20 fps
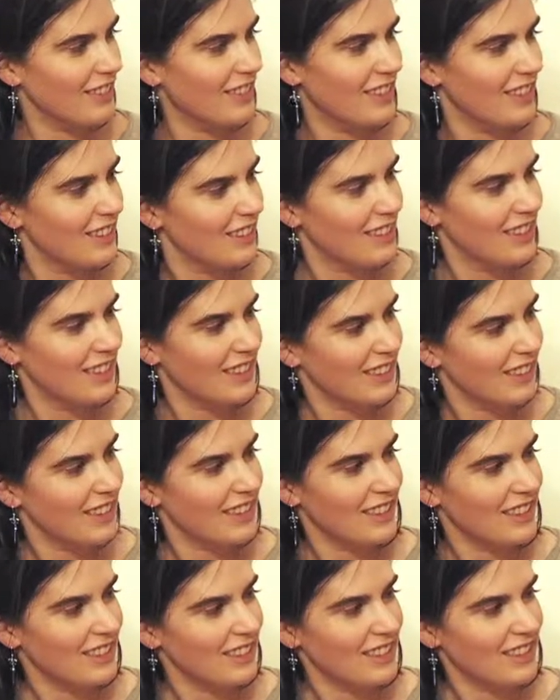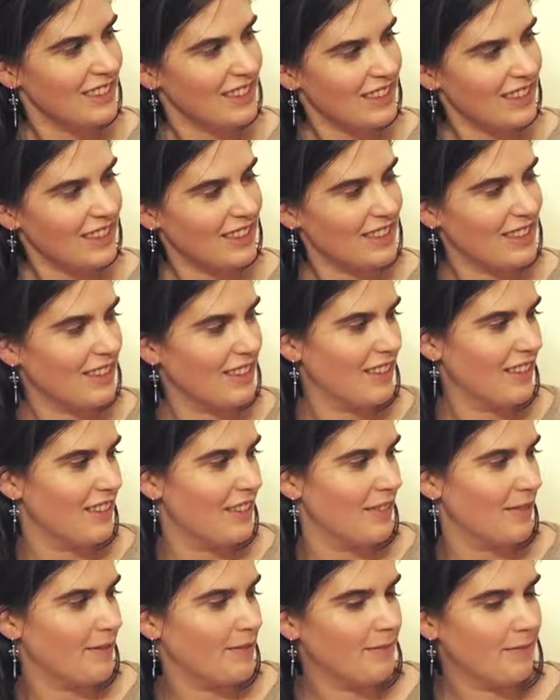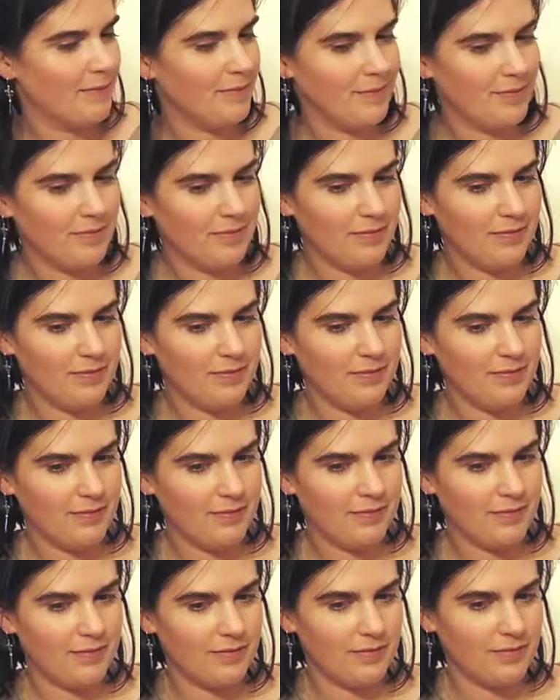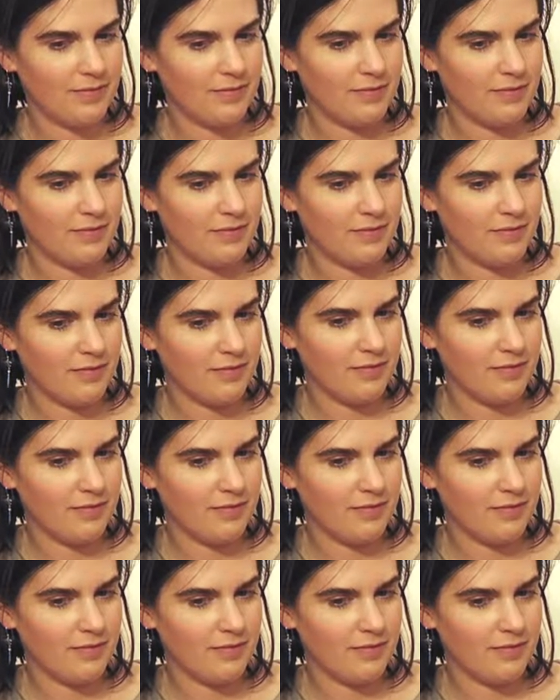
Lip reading: No words are spoken by the person on screen.